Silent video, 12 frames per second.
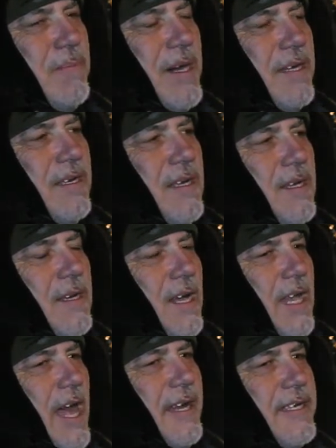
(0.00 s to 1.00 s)
But a
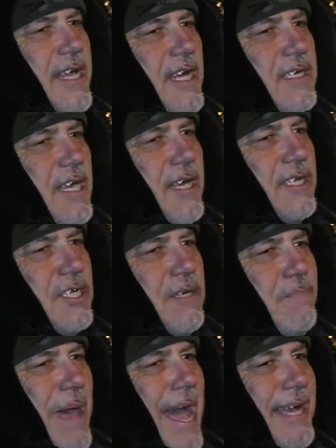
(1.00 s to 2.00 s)
lot of dead kids
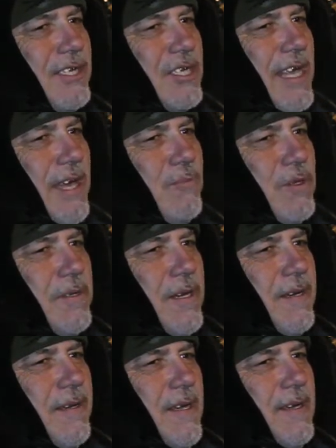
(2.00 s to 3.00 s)
in Pakistan would,
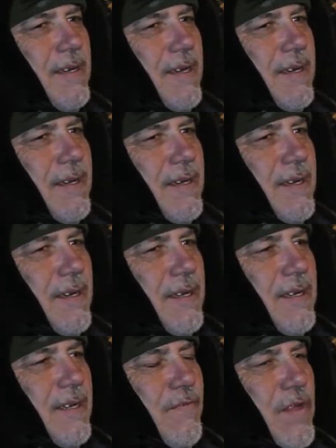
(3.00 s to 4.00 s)

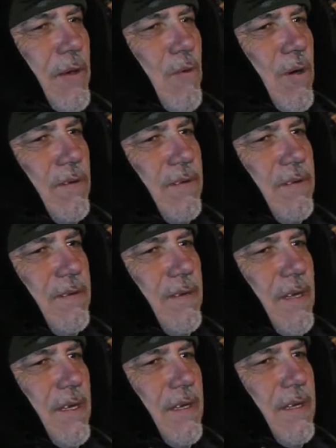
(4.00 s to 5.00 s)
if they weren't
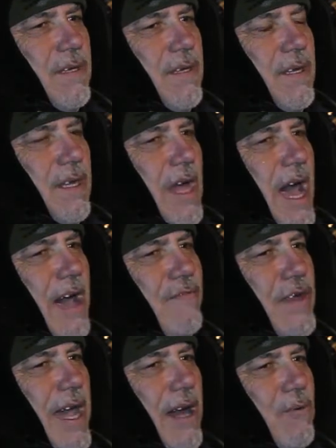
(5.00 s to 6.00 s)

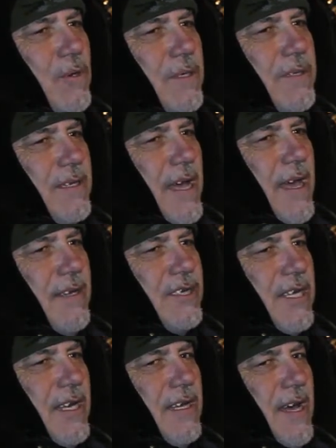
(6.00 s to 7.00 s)
alive now, would kind of
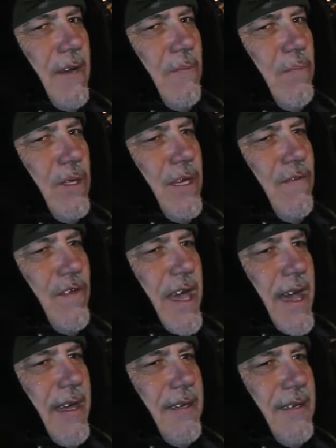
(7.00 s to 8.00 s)
say, I don't believe
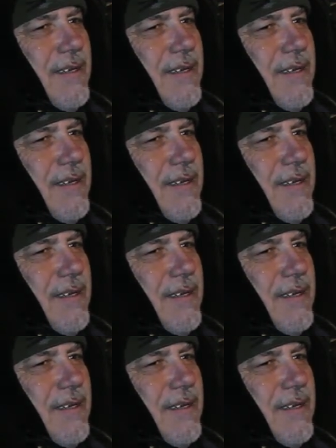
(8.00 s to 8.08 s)
that.